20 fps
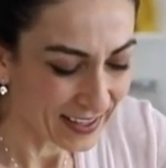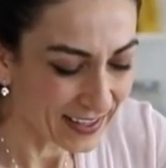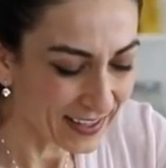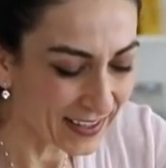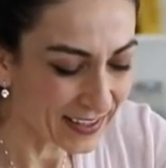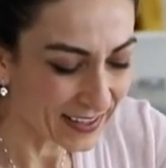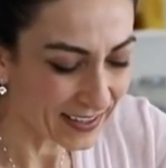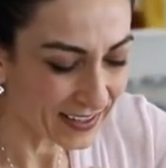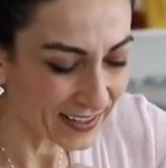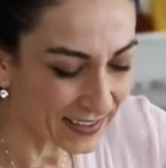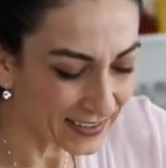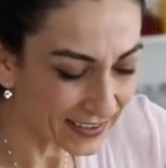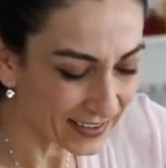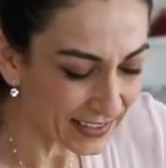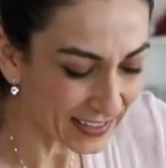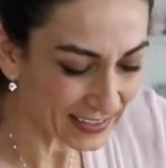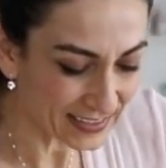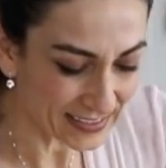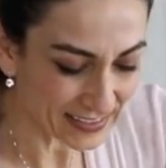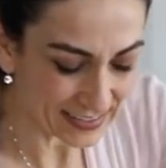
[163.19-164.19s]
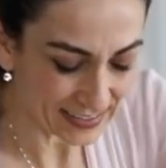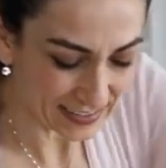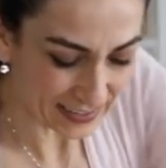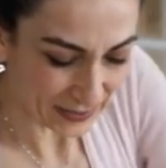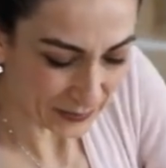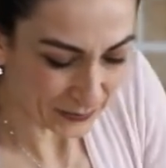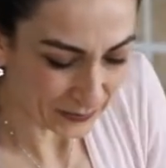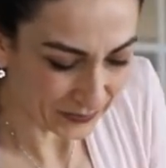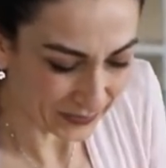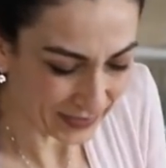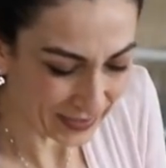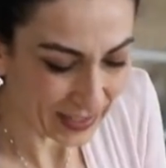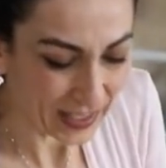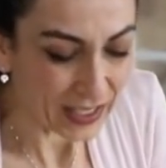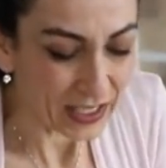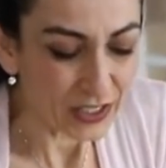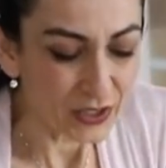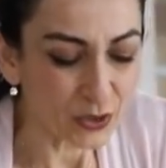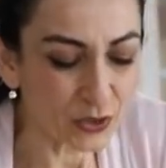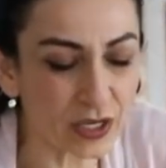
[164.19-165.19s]
And let's see.
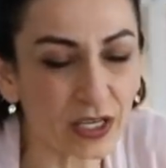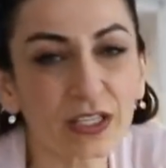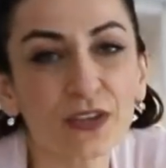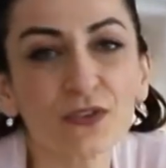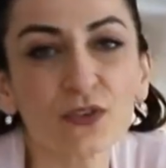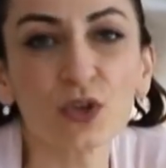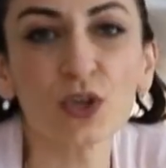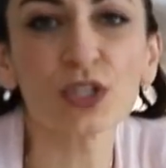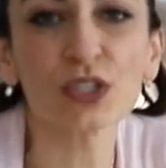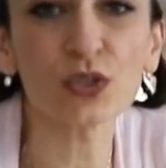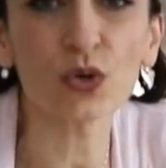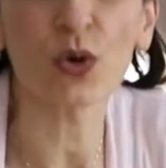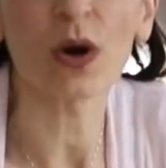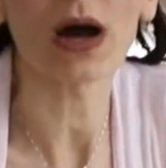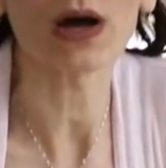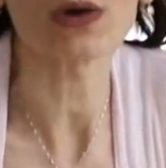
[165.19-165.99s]
You can of course go